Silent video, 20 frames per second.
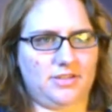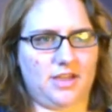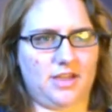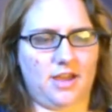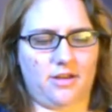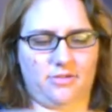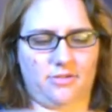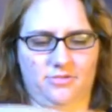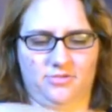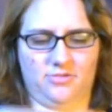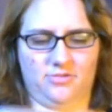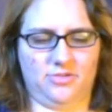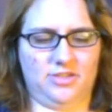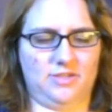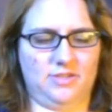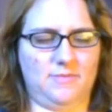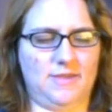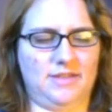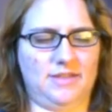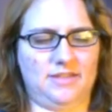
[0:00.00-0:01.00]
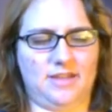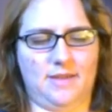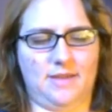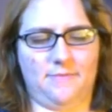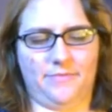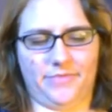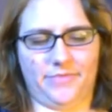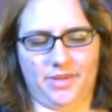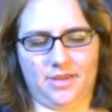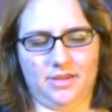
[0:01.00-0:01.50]
Oh, this got all sorts of
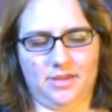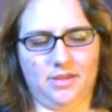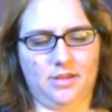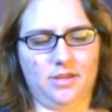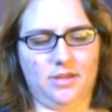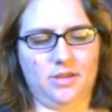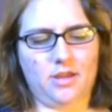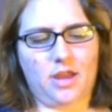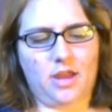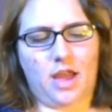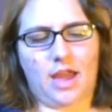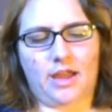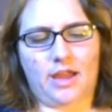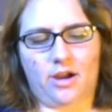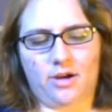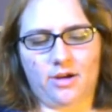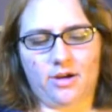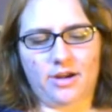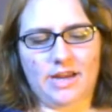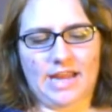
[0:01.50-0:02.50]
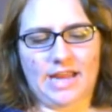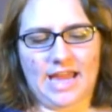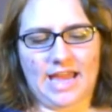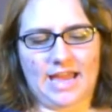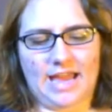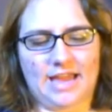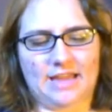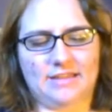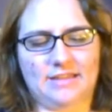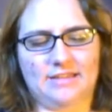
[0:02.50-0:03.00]
messed up. I
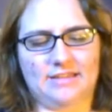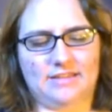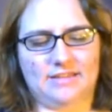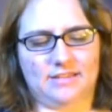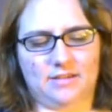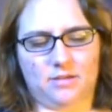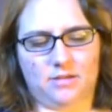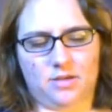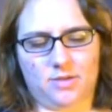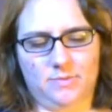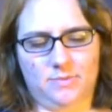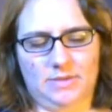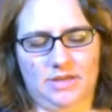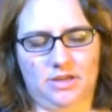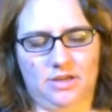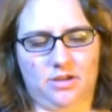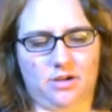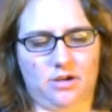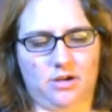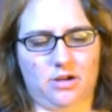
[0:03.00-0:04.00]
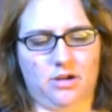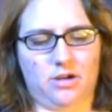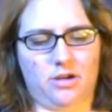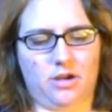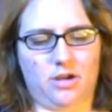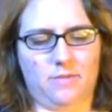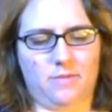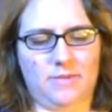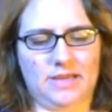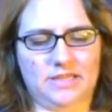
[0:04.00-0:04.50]
already had some
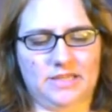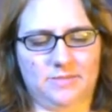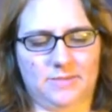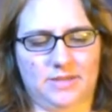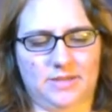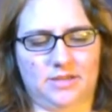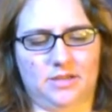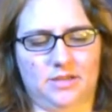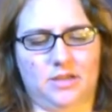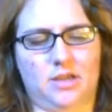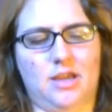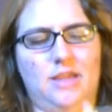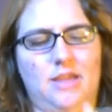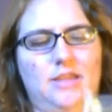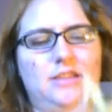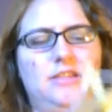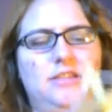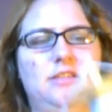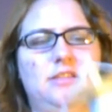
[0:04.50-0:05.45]
yarn on my spindle,